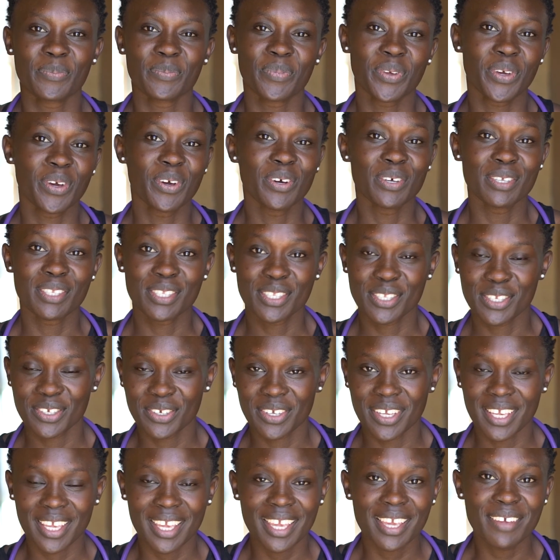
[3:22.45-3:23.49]
Because you
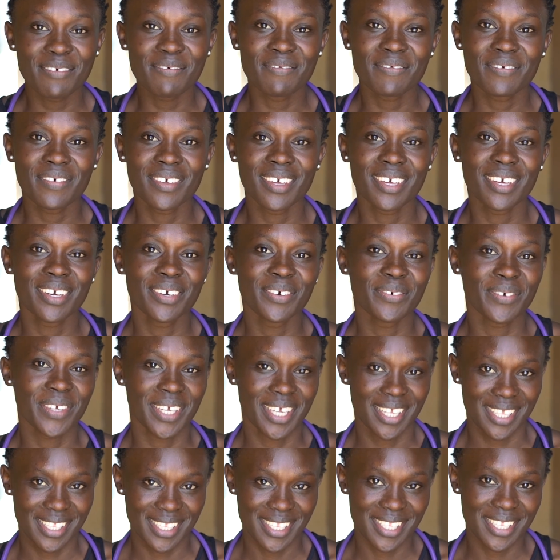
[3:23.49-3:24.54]
give, we
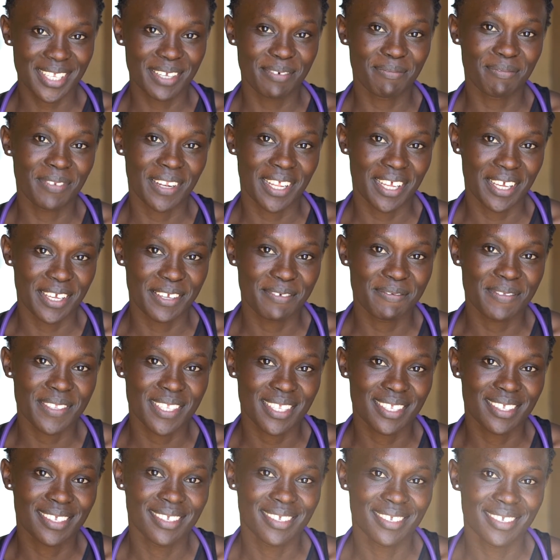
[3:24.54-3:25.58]
can save
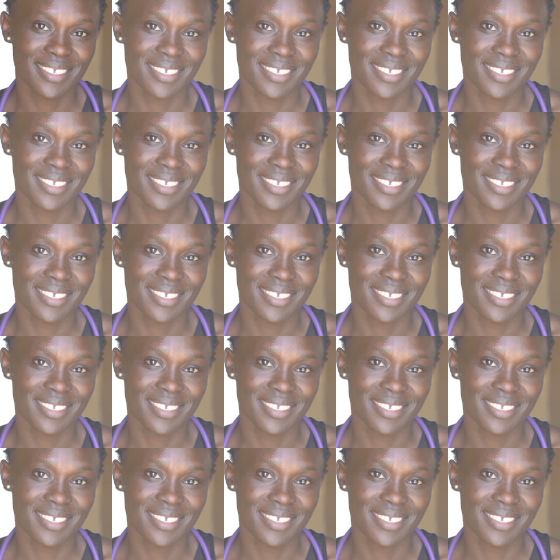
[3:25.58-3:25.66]
lives.